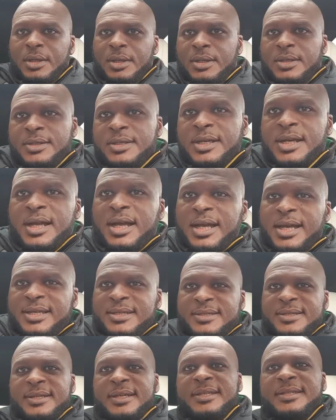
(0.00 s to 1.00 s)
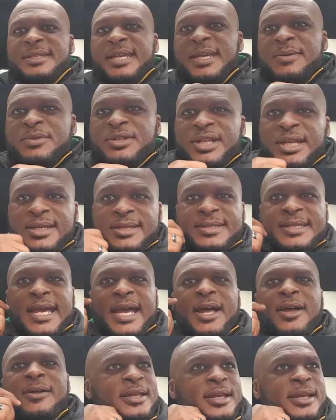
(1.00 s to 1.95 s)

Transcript: So guys, team sheets out.